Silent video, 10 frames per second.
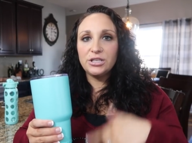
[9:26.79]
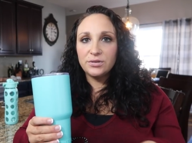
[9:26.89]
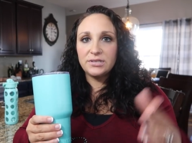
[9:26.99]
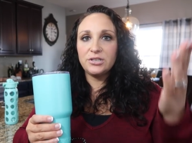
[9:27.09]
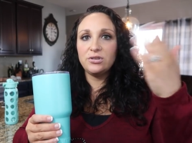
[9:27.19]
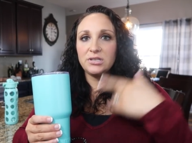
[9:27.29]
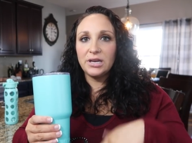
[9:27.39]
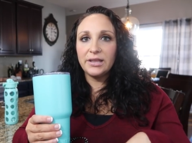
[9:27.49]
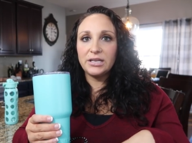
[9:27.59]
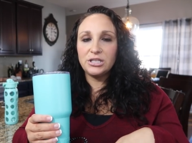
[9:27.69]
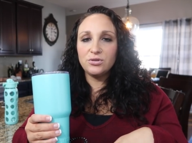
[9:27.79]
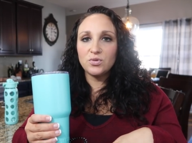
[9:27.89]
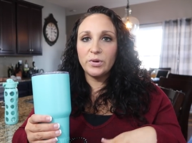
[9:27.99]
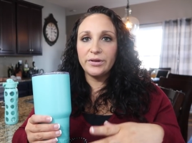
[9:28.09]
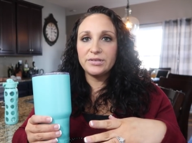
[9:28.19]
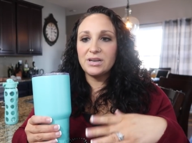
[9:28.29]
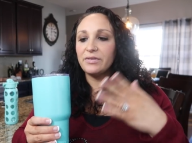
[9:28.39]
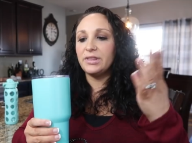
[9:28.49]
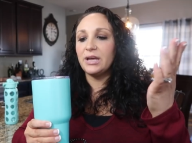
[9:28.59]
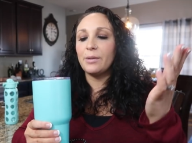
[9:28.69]
to use citrus and I like to use oils and
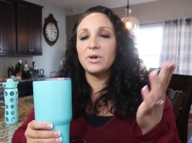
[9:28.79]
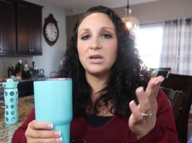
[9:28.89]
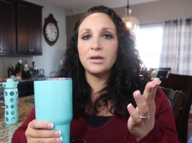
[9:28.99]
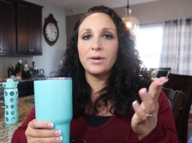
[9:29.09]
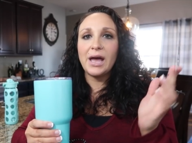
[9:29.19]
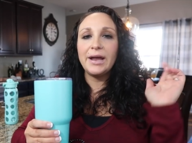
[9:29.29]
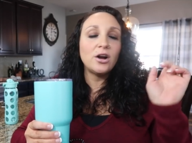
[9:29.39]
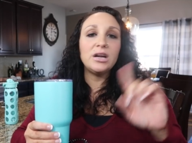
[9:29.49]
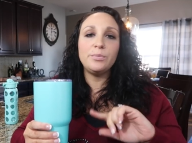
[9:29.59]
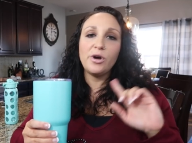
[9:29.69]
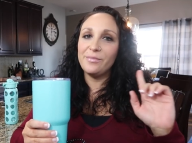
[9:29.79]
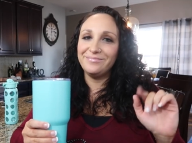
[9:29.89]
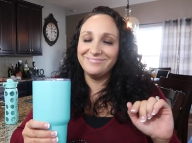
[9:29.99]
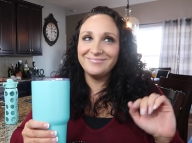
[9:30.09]
everything, I already bought